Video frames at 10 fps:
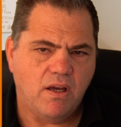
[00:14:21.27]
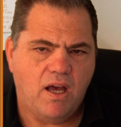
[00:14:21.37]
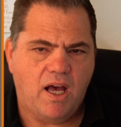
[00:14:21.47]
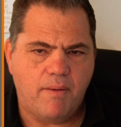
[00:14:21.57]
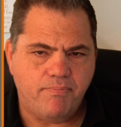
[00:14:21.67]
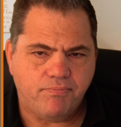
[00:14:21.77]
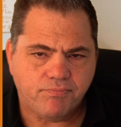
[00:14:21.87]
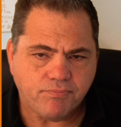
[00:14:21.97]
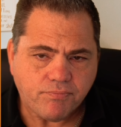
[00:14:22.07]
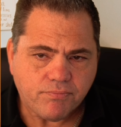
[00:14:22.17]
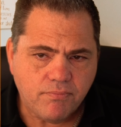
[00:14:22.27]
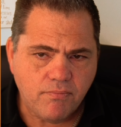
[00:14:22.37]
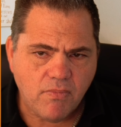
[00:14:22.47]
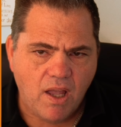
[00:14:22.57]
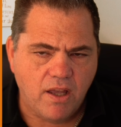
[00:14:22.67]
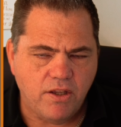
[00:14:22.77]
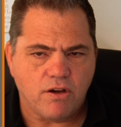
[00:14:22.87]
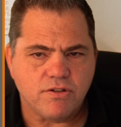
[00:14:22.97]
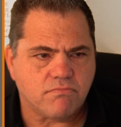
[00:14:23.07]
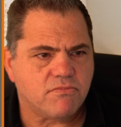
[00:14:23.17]
You know,
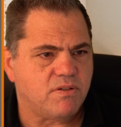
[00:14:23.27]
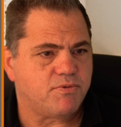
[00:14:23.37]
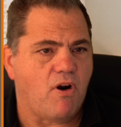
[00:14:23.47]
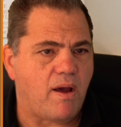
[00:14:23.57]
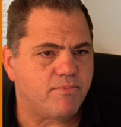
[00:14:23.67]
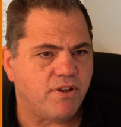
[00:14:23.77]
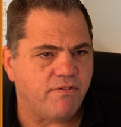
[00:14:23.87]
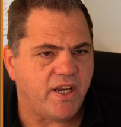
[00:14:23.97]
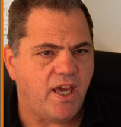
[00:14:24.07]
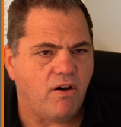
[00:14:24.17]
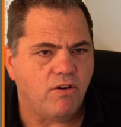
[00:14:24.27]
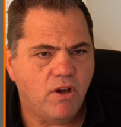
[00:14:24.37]
subscribe to the video.